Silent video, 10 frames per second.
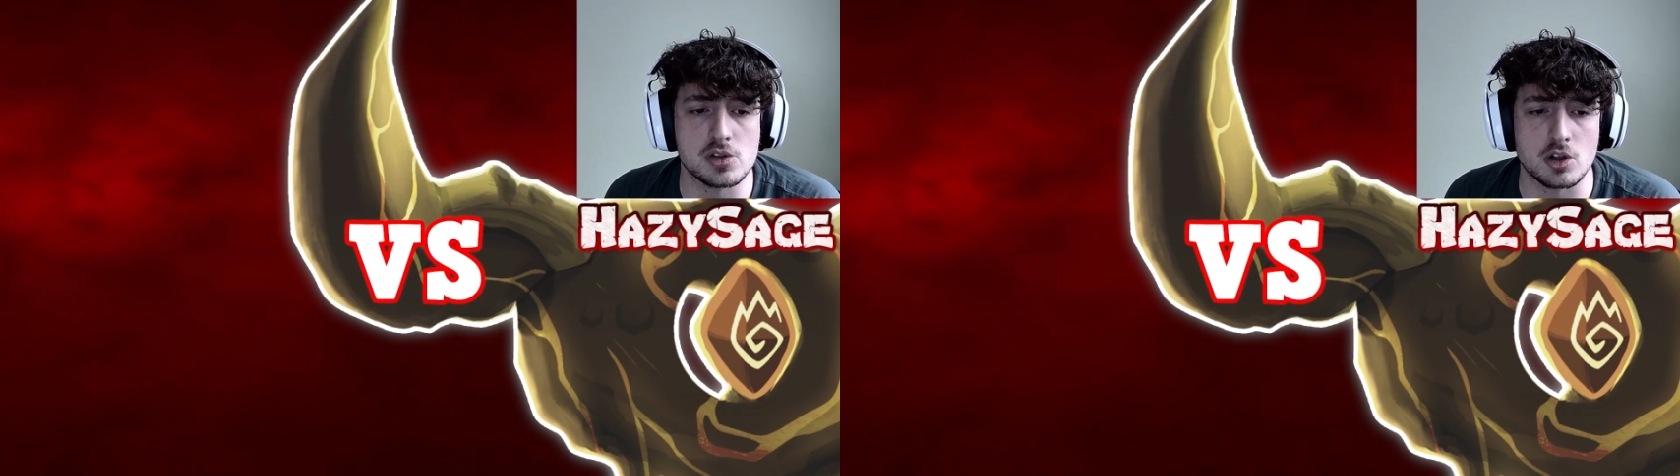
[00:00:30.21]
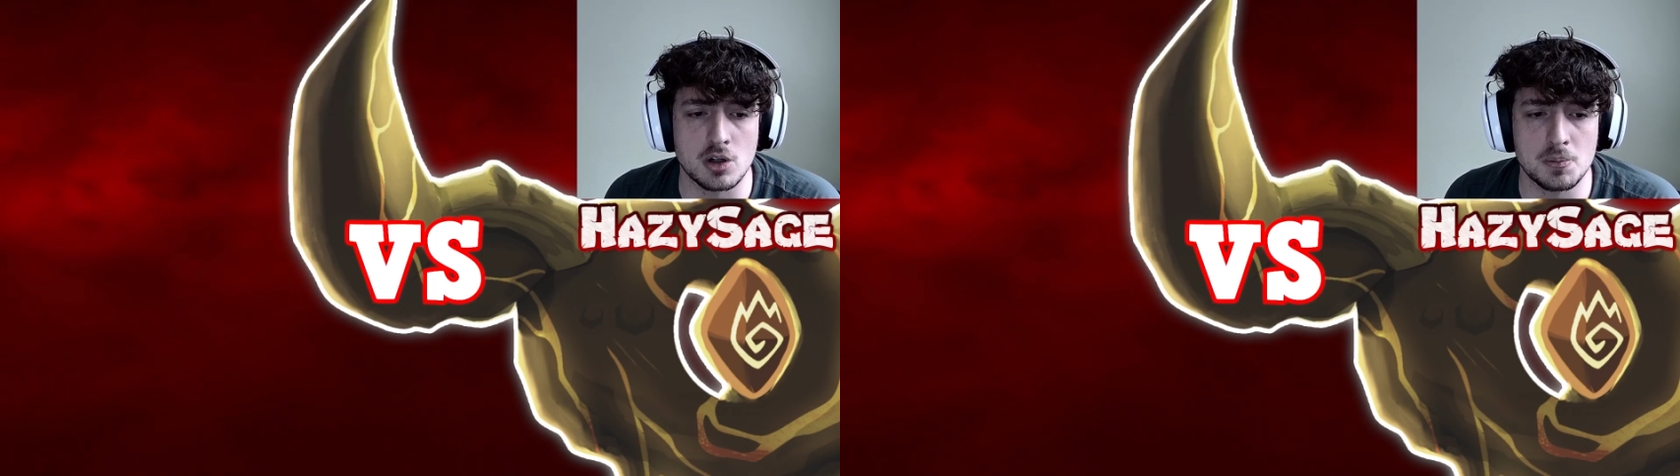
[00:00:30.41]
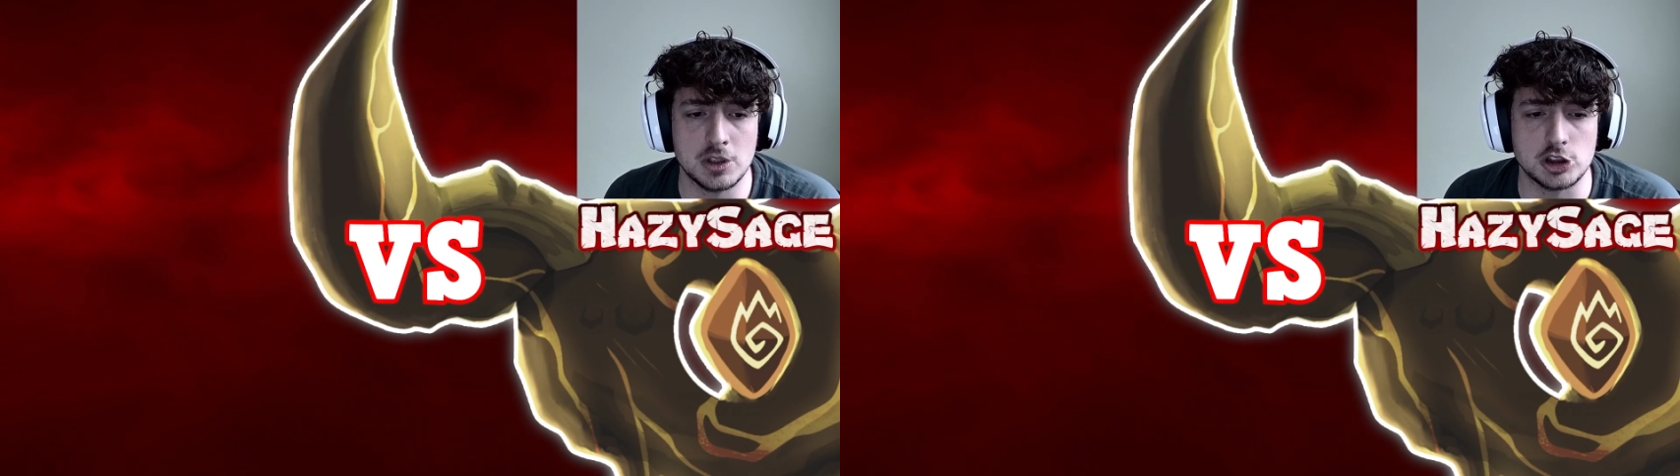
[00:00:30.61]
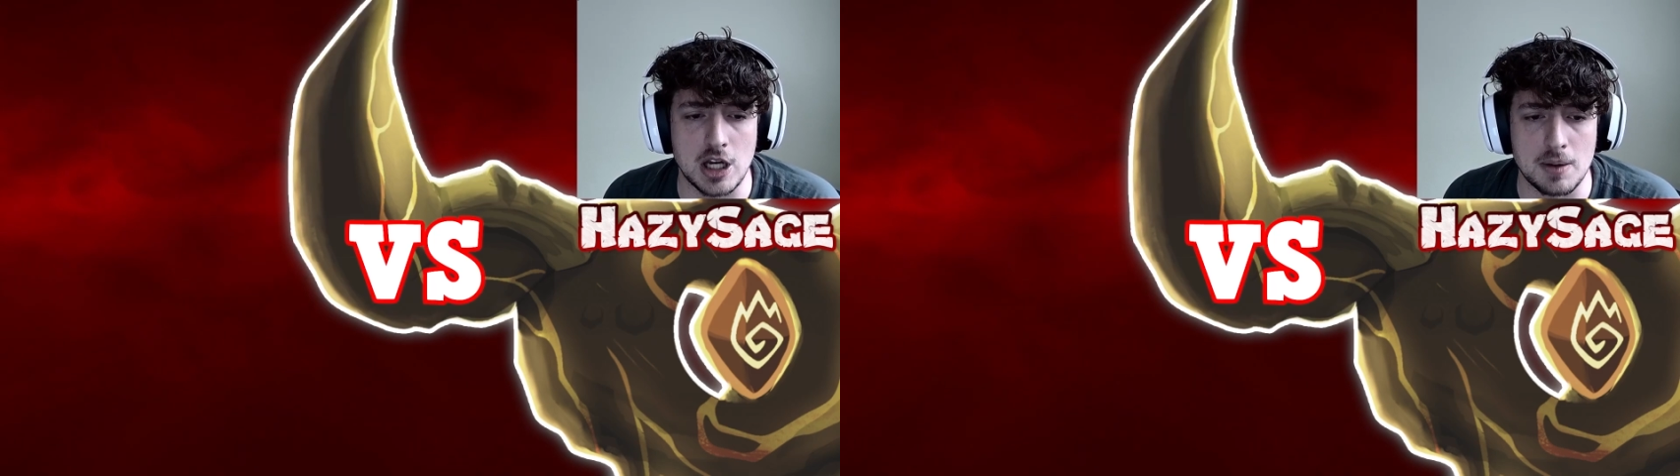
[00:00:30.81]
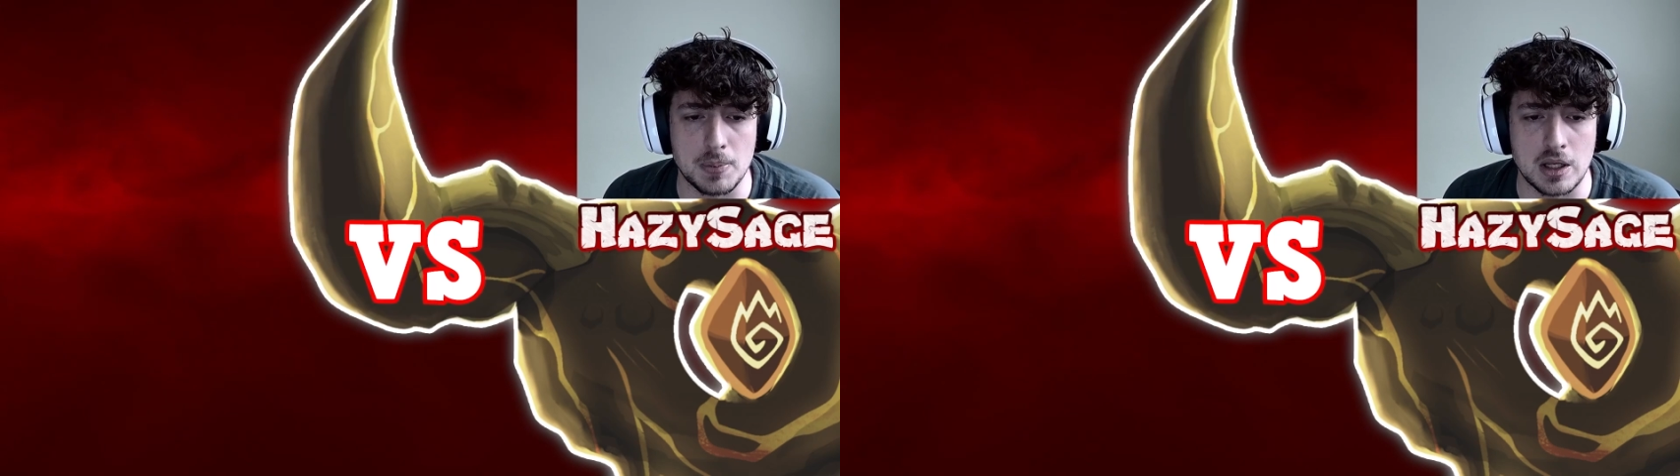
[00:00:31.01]
tournament
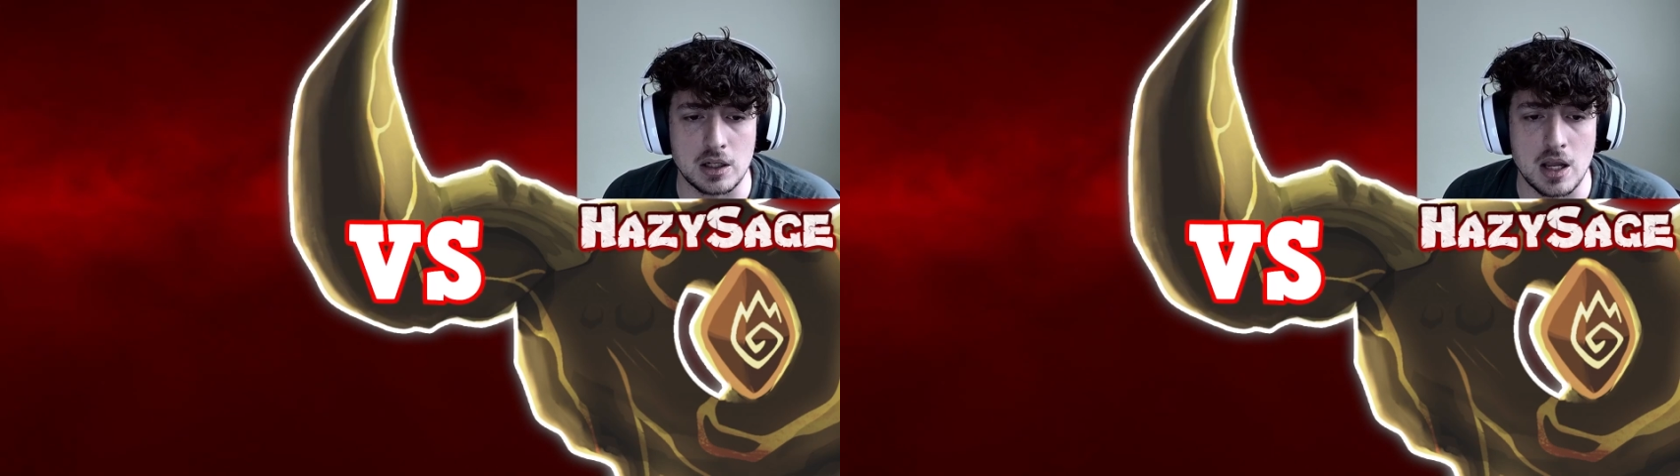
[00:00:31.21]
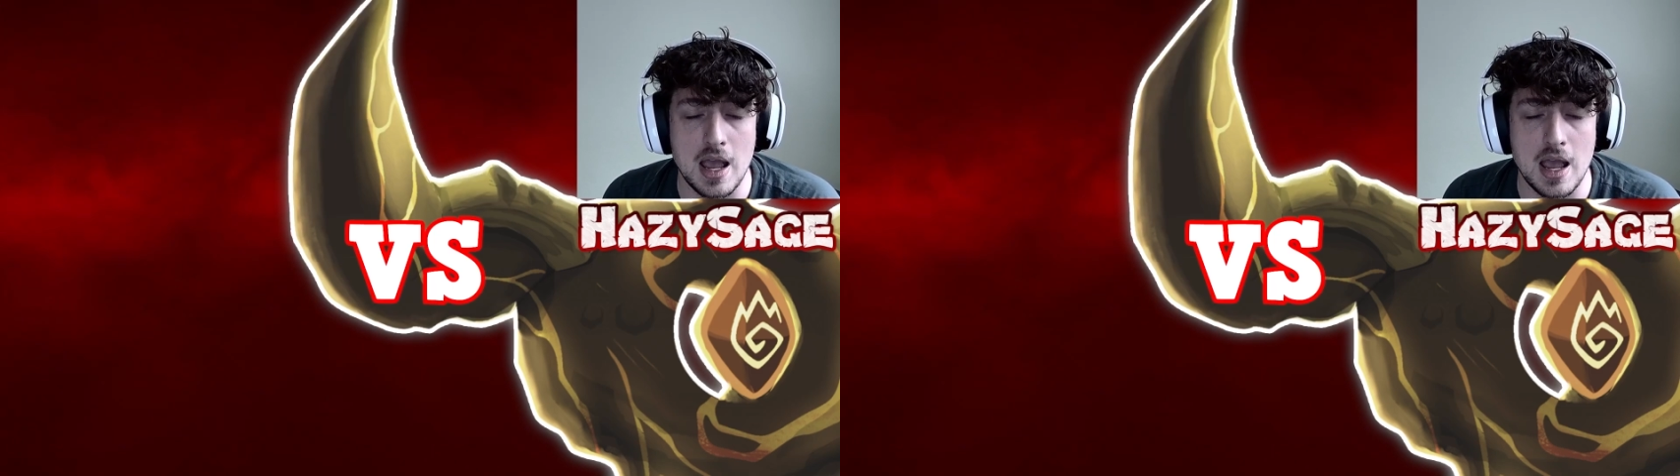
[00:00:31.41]
champion